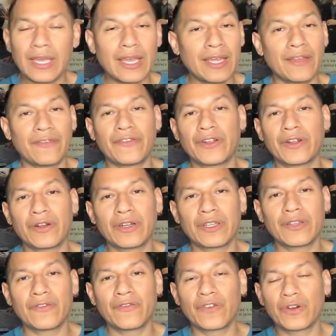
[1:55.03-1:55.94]
if you're
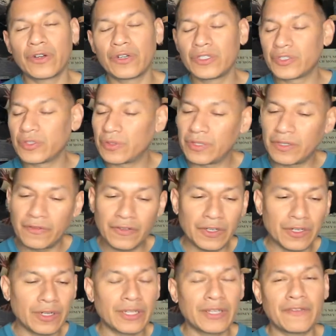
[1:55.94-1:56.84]
on the verge or if
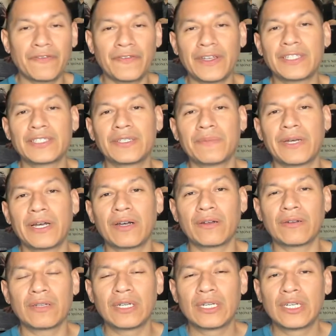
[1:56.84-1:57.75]
you're on the fence
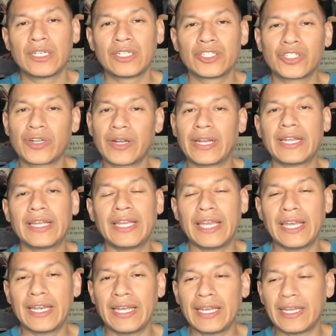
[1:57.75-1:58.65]
about trying to
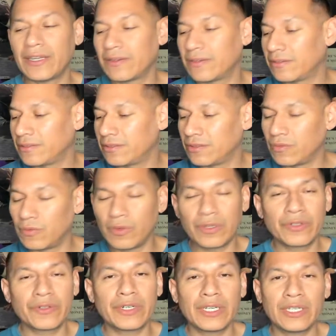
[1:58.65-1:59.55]
get it,
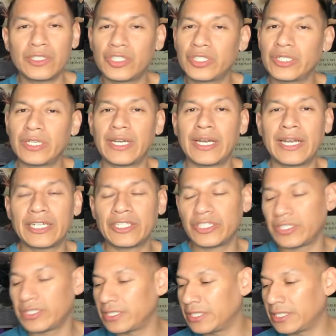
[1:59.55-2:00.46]
wondering, should I,
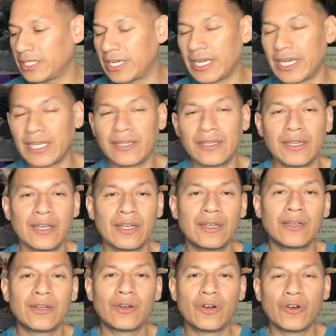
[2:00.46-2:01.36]
shouldn't I?
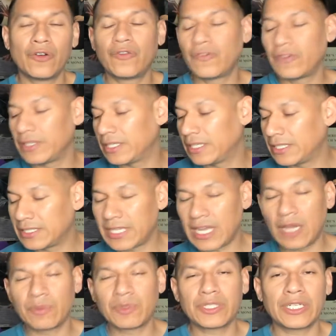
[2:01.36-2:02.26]
Hopefully this
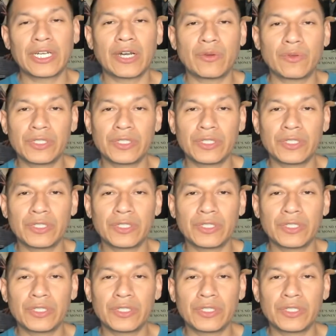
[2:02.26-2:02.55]
helps you out